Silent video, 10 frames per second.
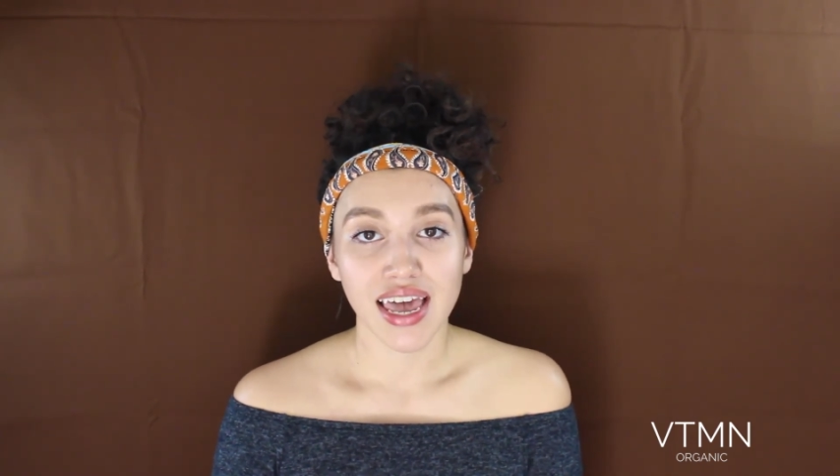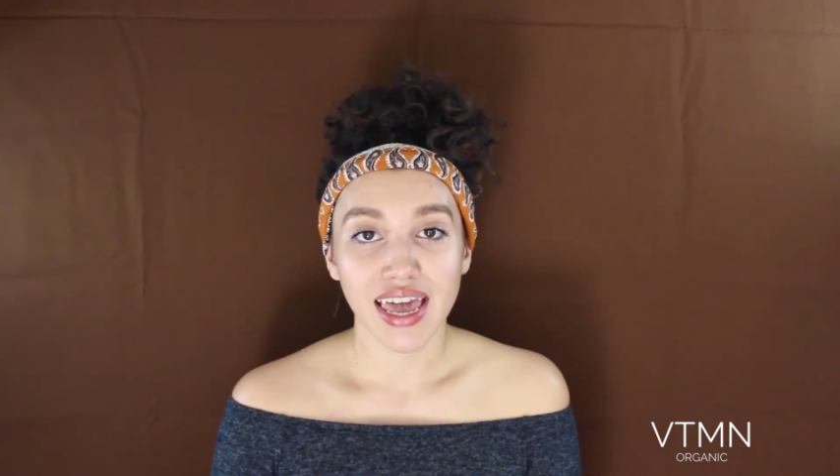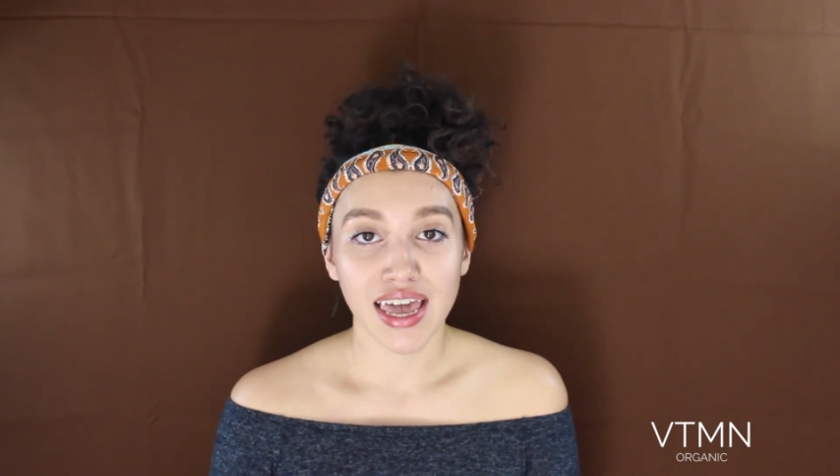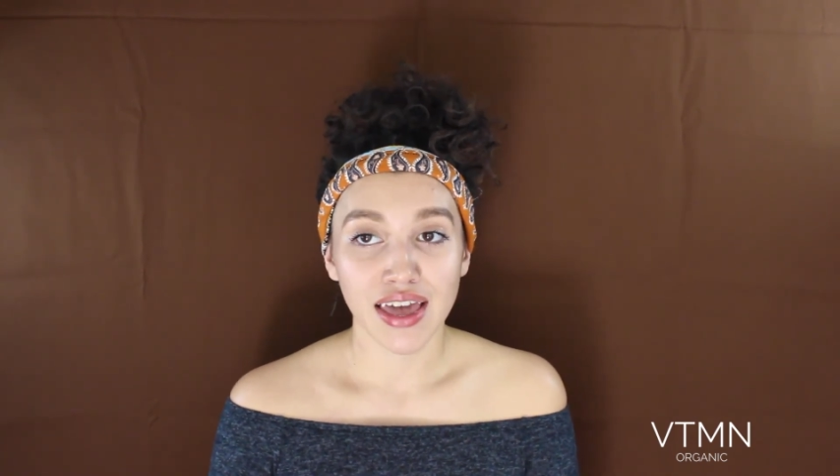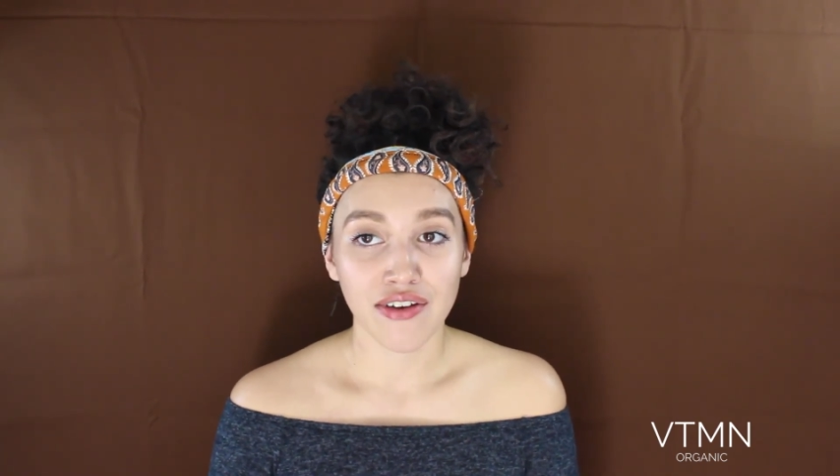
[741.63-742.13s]

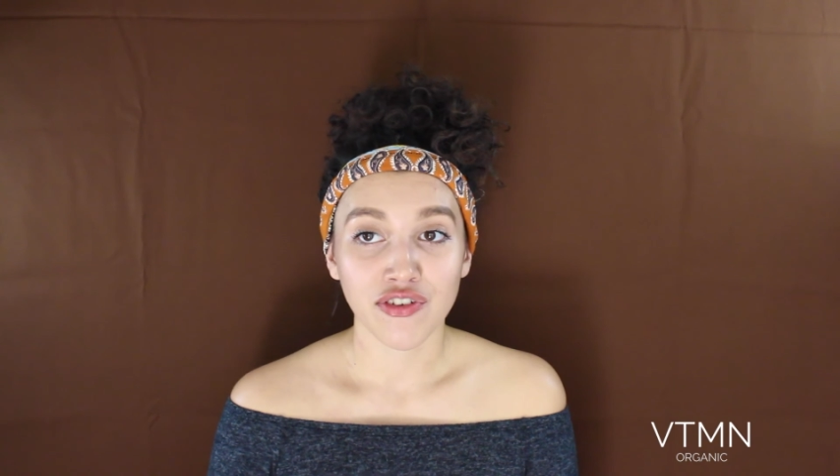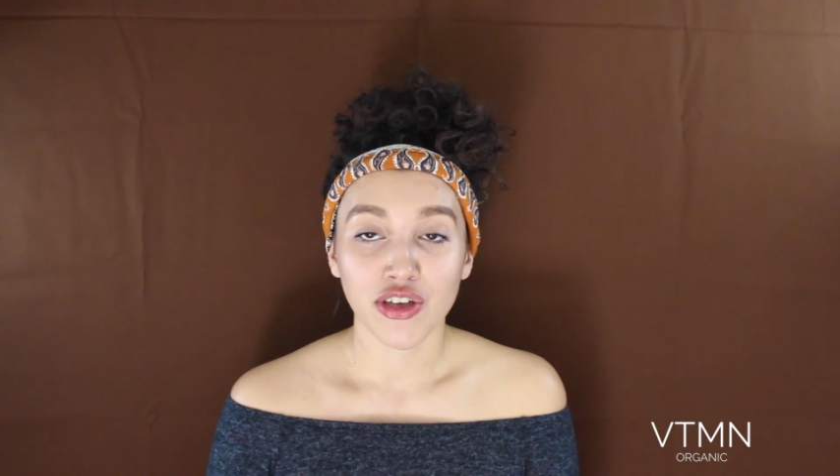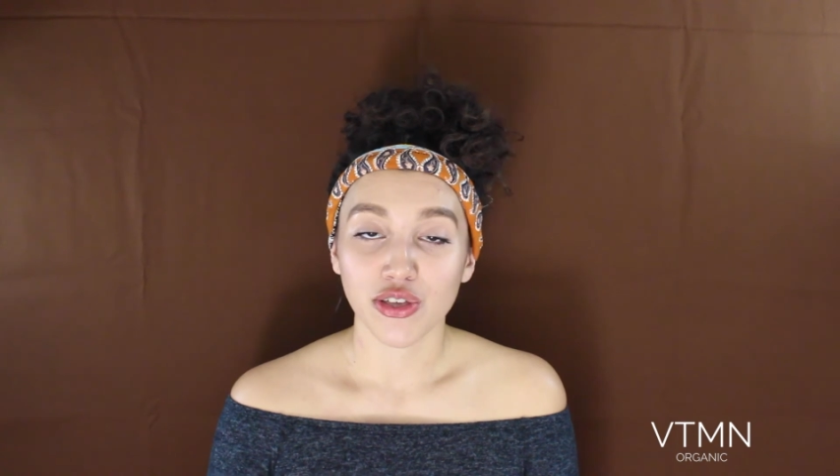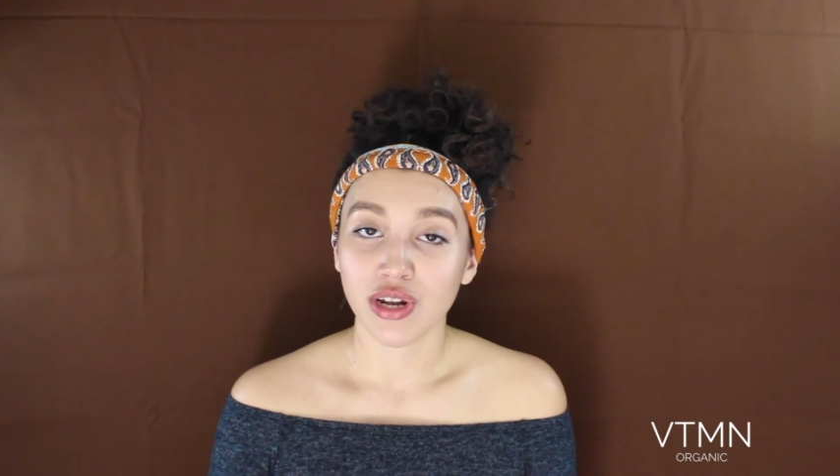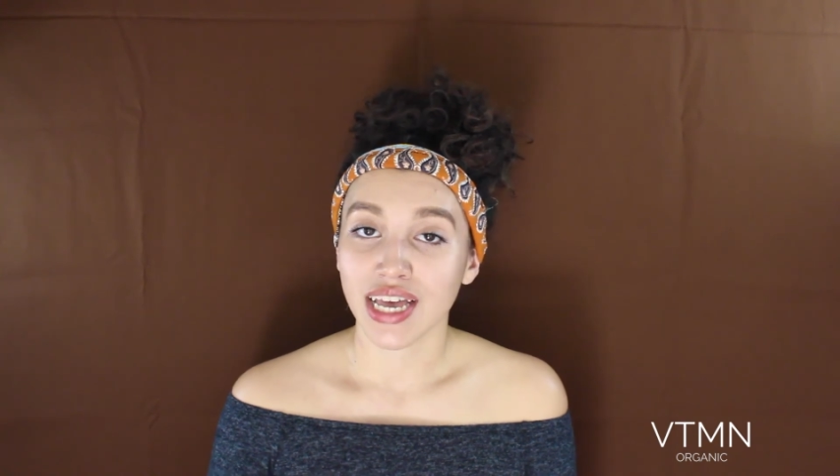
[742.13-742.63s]
if
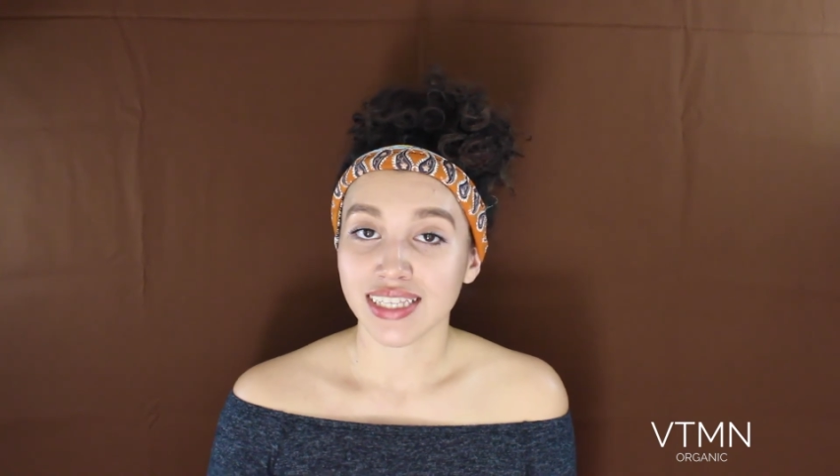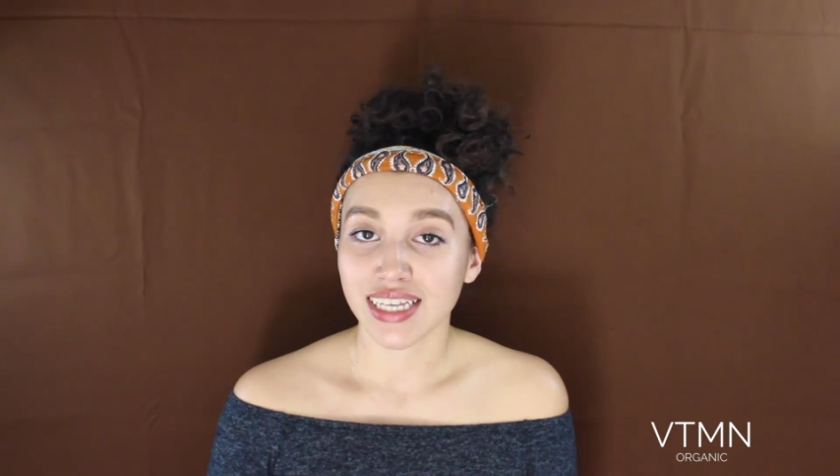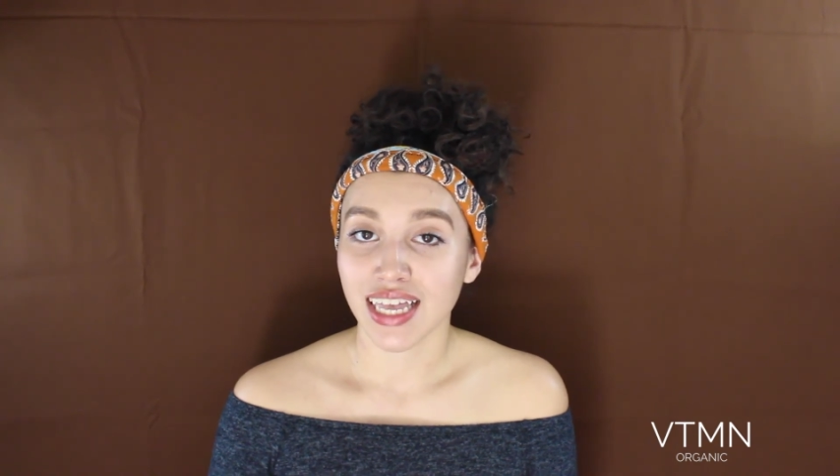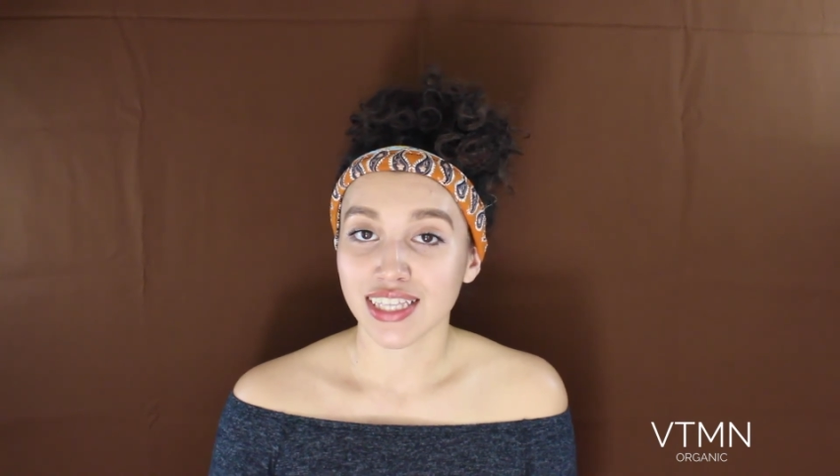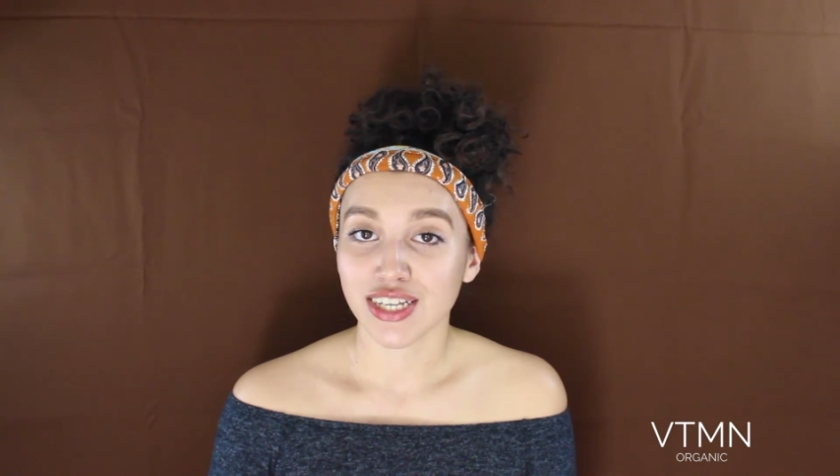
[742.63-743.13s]
you'd like to
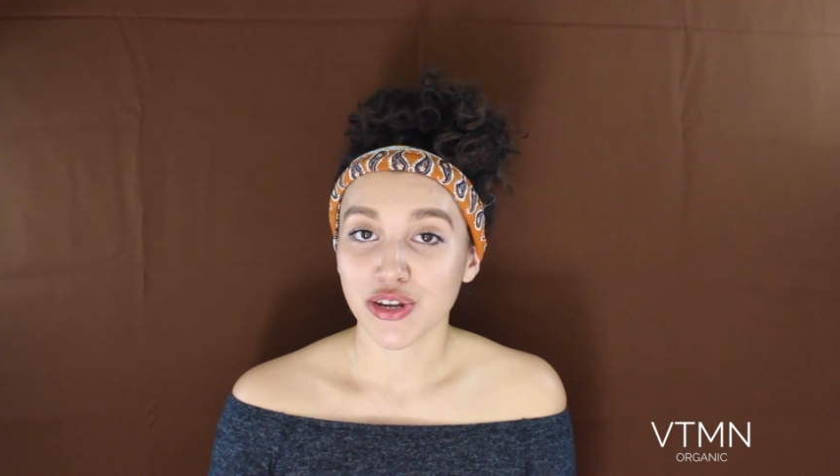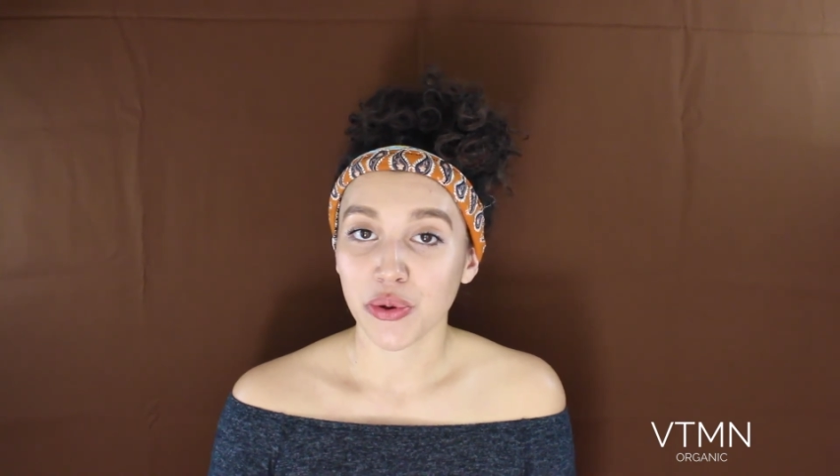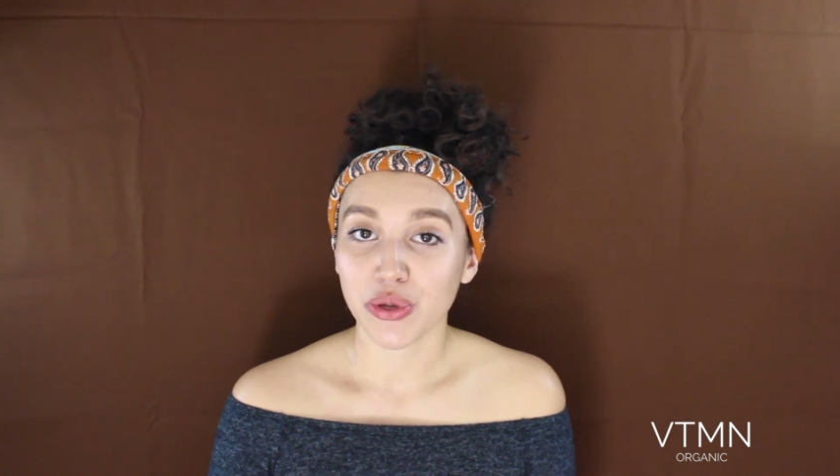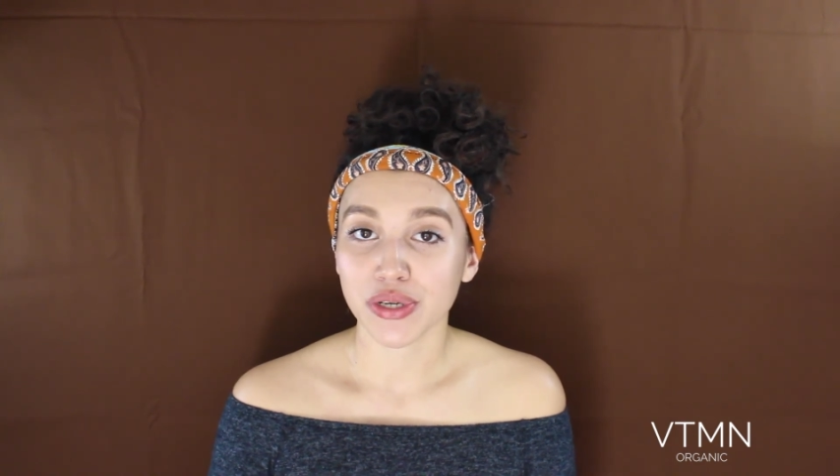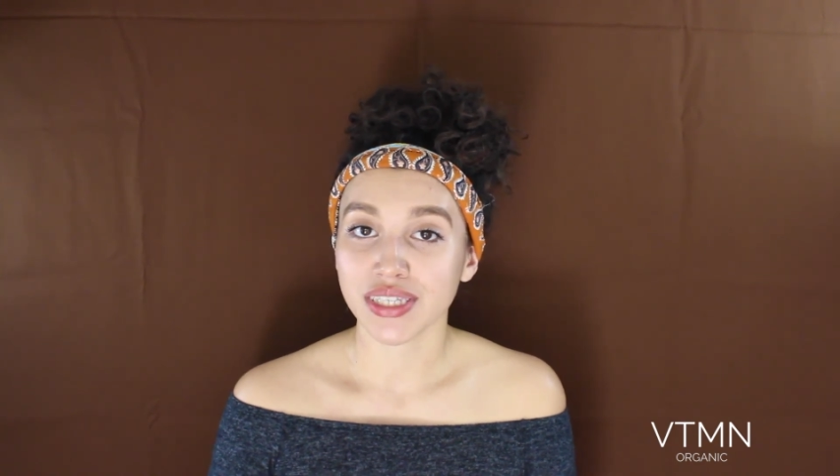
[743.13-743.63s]
get to know
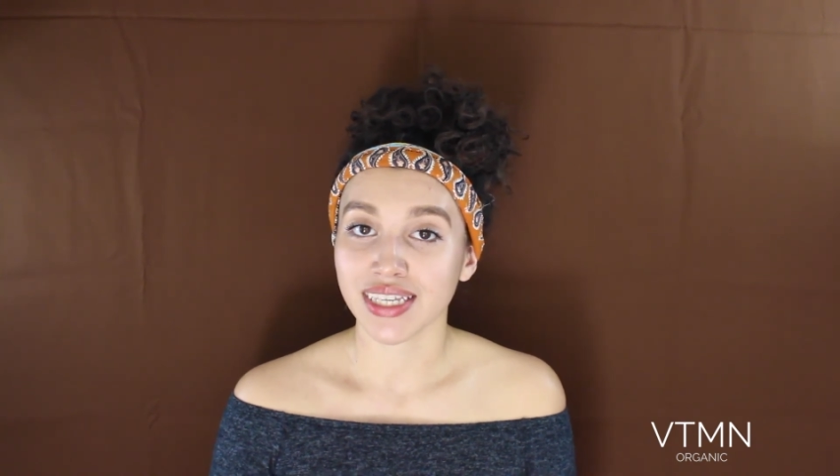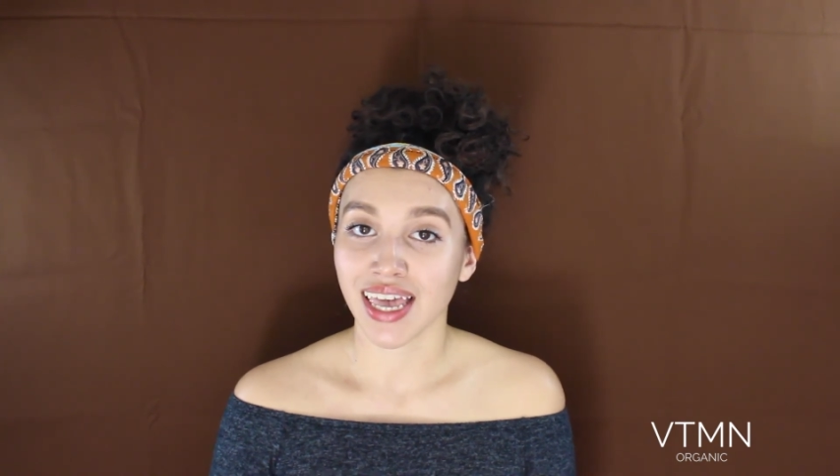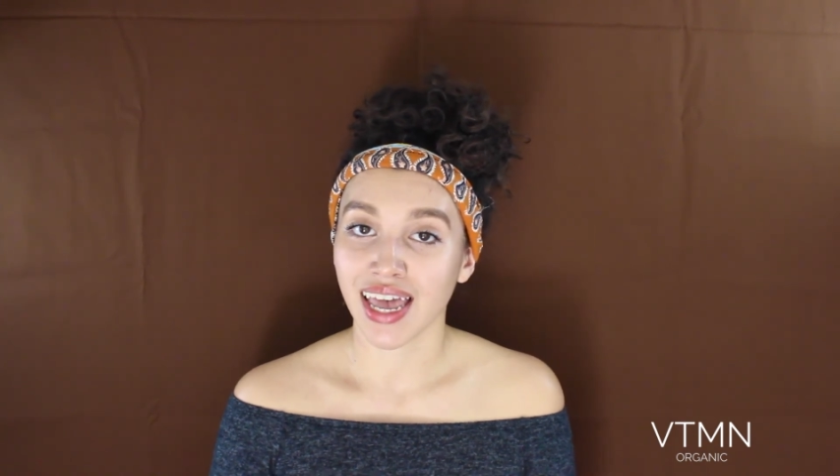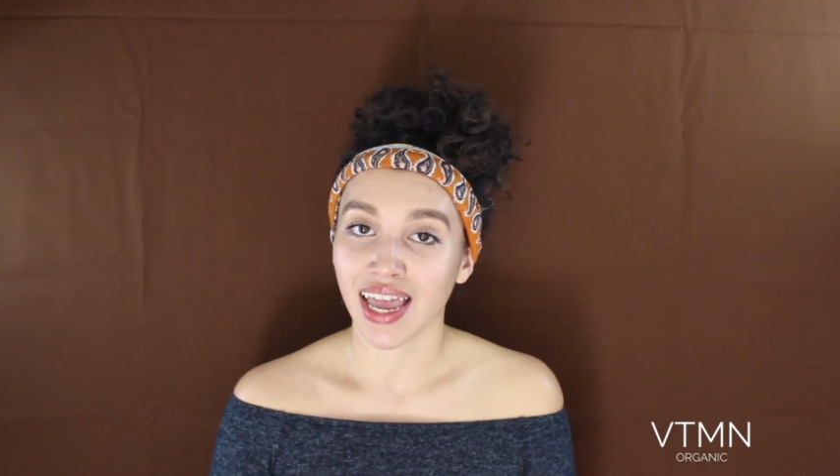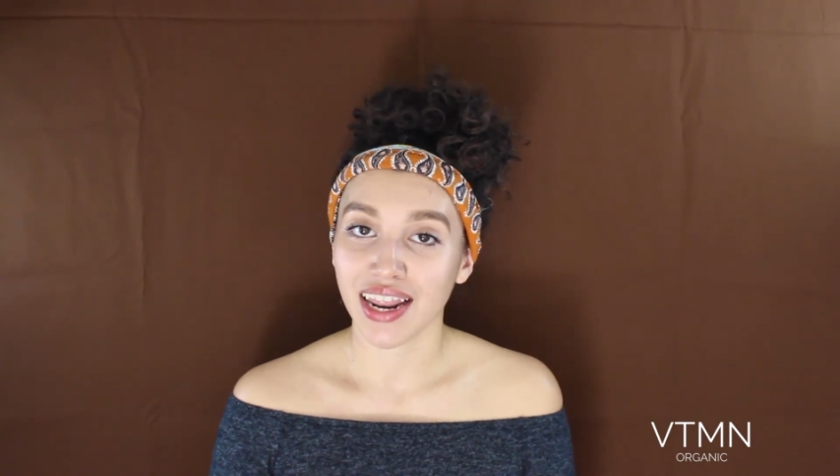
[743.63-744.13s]
your
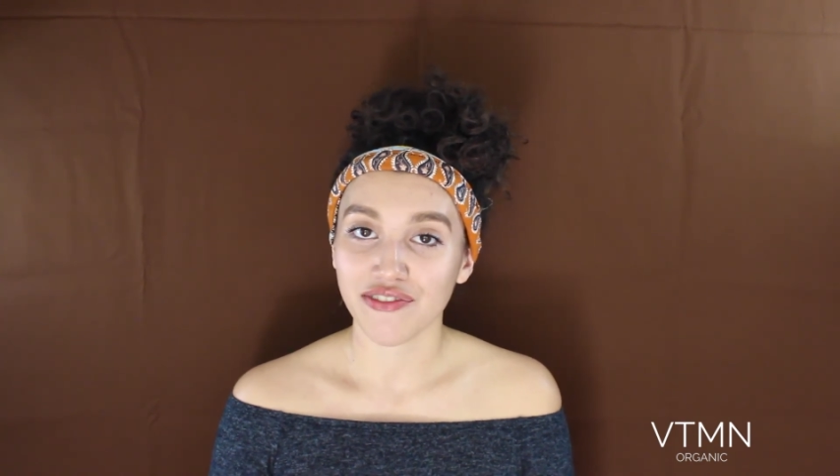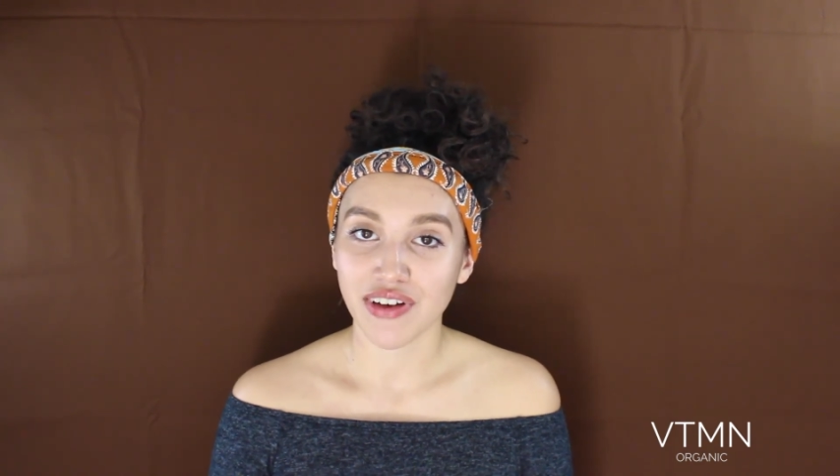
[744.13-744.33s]
skin and